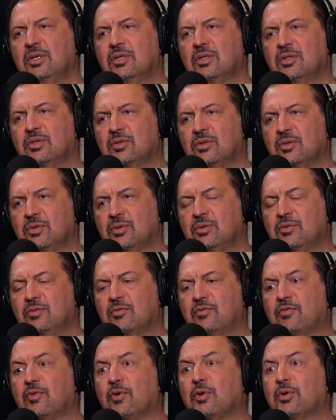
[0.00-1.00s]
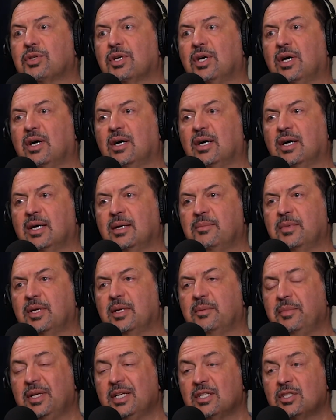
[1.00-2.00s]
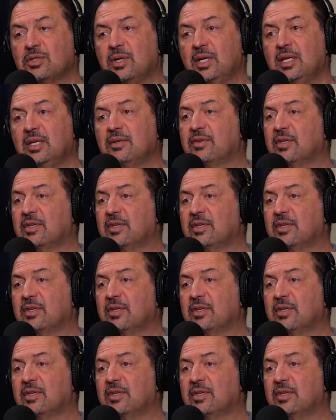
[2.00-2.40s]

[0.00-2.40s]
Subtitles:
to full-time administrative.